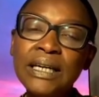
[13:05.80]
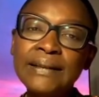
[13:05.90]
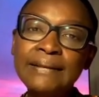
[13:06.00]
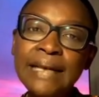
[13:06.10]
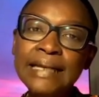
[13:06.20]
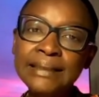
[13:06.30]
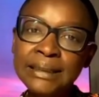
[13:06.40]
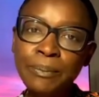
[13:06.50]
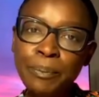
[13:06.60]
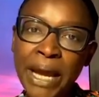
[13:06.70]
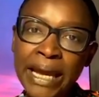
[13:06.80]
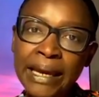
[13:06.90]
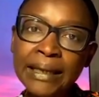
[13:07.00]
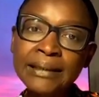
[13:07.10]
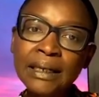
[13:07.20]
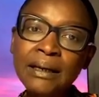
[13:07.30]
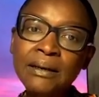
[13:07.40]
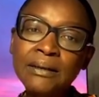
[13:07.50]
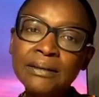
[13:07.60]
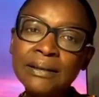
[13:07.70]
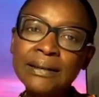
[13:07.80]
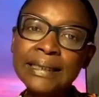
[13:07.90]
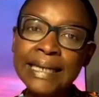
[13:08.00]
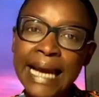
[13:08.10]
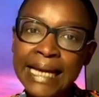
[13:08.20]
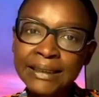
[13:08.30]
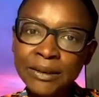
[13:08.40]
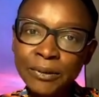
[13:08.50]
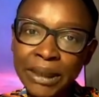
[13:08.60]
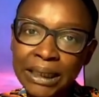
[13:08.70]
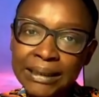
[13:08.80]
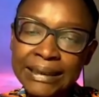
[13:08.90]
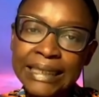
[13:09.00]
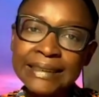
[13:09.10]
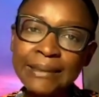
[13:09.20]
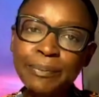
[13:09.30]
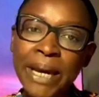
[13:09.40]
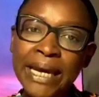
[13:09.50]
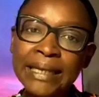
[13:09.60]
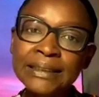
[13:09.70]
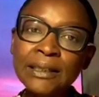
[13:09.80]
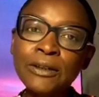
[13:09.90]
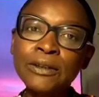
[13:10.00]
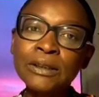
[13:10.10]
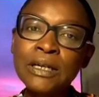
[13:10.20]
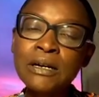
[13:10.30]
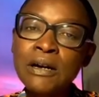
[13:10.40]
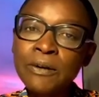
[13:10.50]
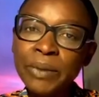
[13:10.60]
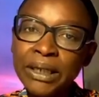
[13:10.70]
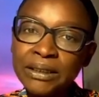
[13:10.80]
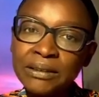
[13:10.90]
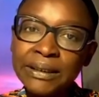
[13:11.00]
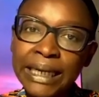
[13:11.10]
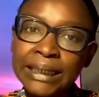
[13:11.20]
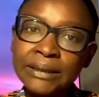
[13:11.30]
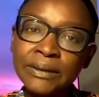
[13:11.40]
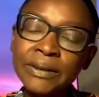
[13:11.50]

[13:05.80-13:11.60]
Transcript: that depend on gathering, that depends on coming together,